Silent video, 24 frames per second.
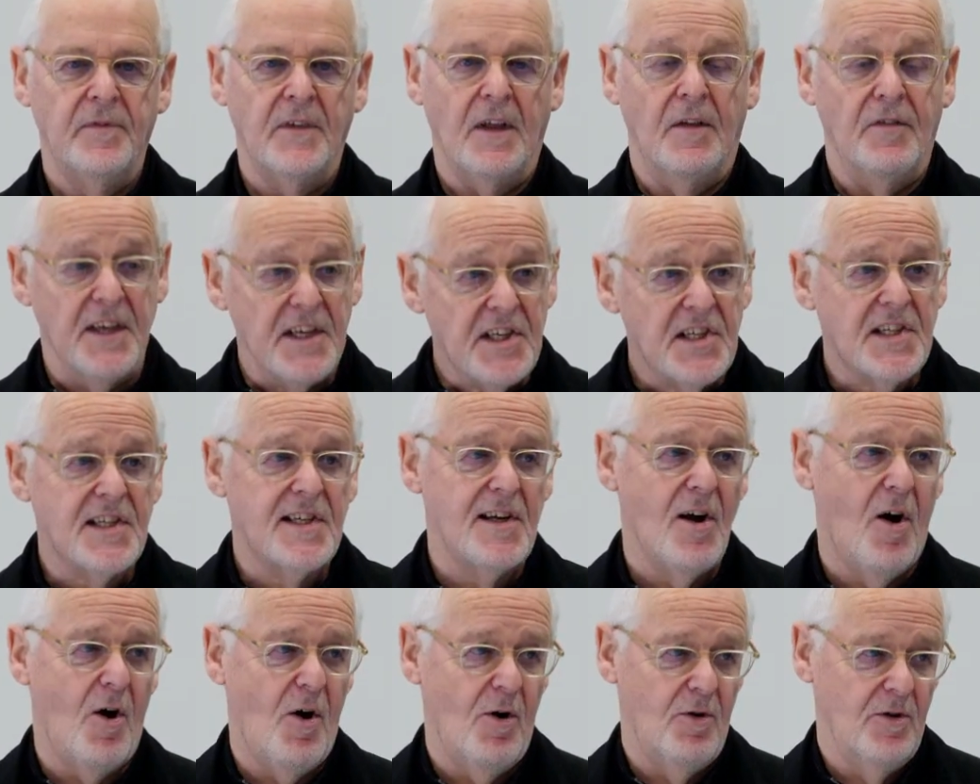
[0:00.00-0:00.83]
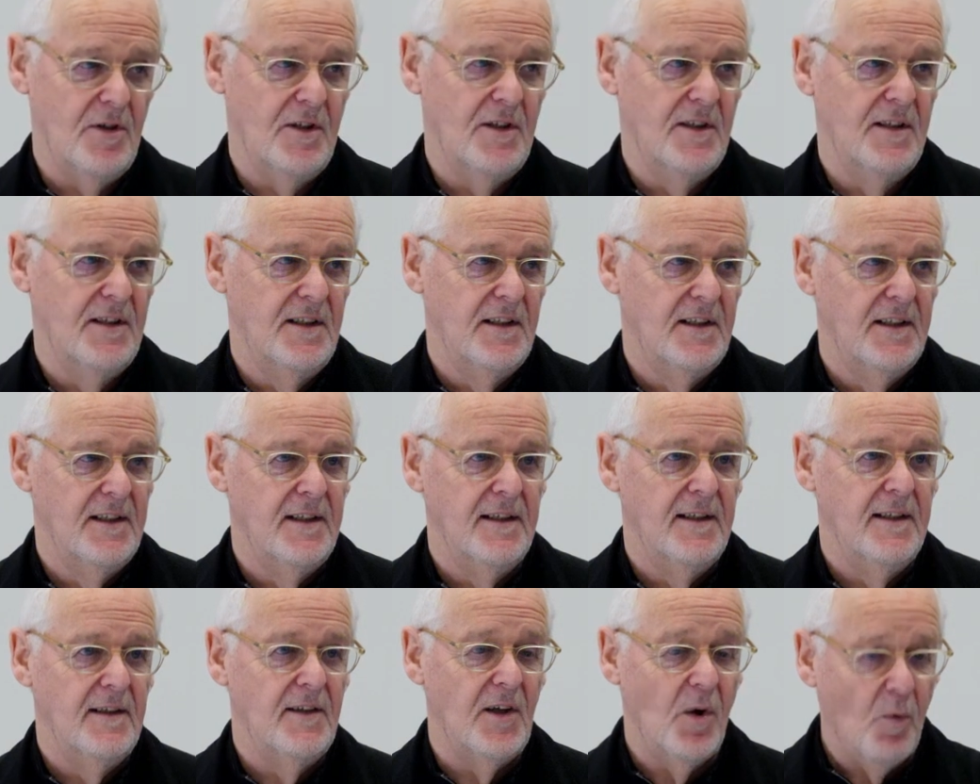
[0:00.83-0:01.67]
this song
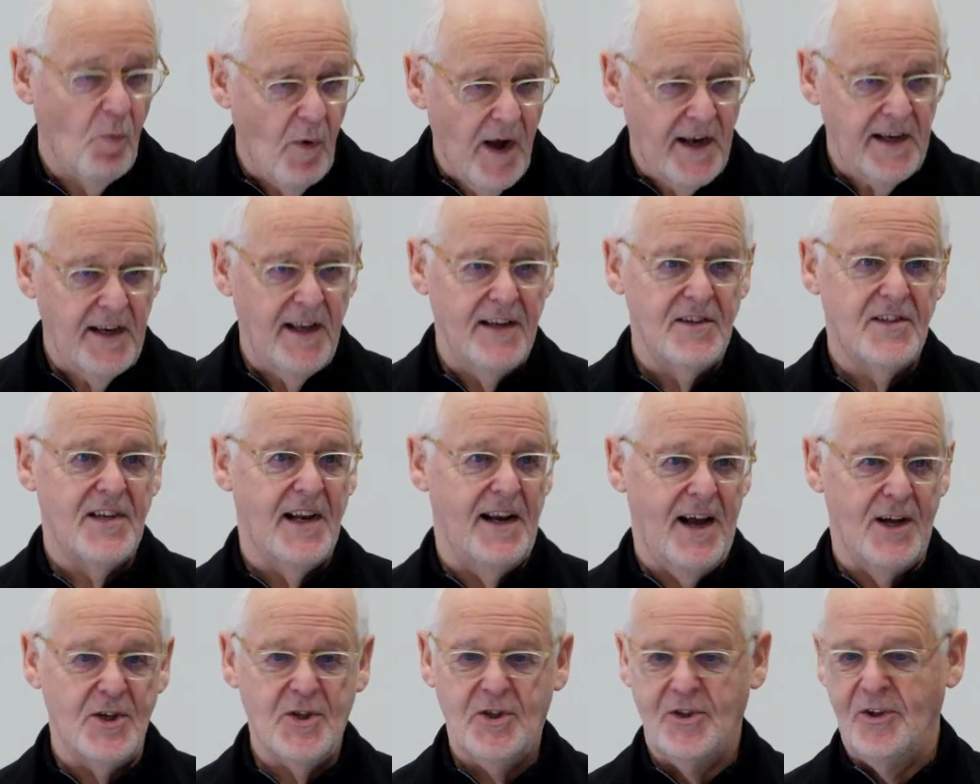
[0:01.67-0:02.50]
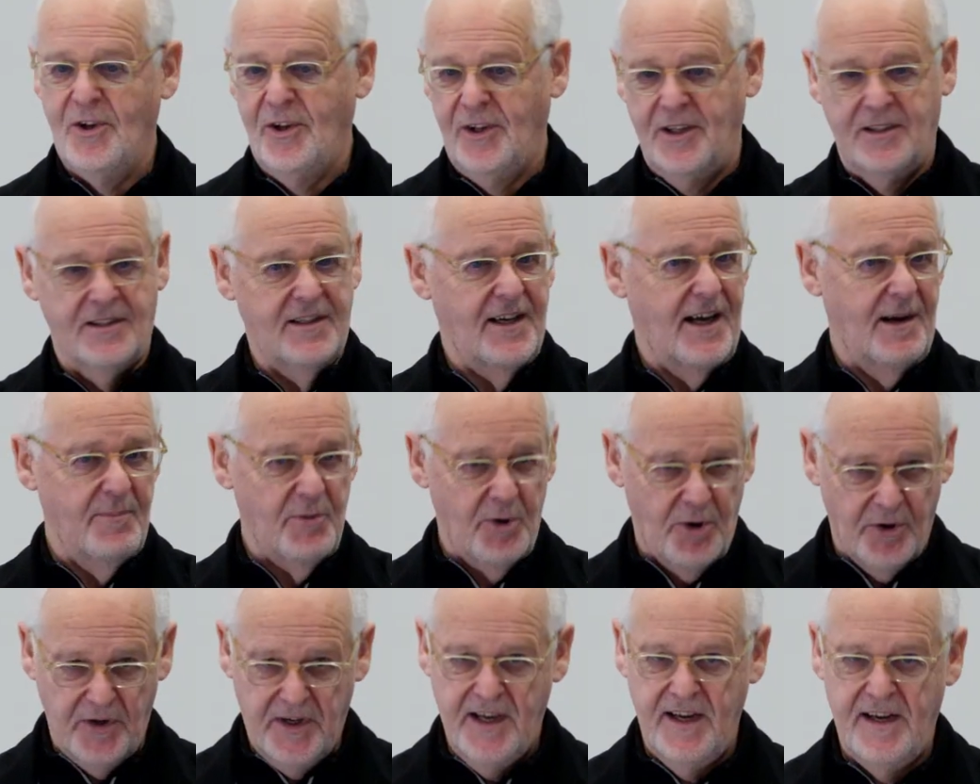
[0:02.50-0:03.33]
that went international. I'm
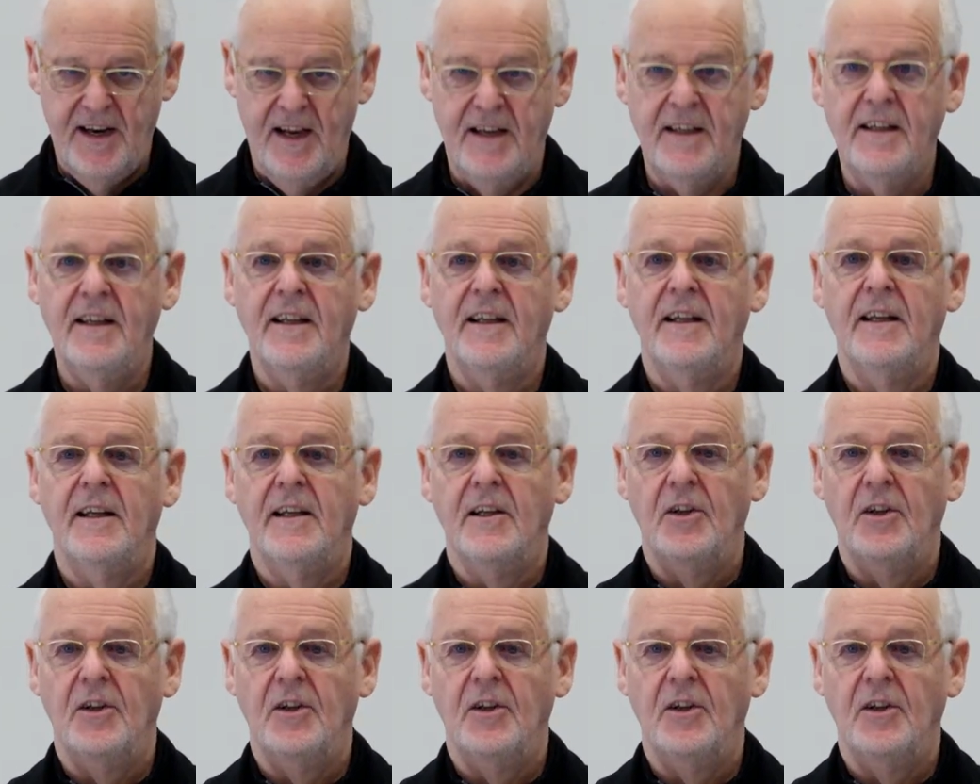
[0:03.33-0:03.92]
not kidding.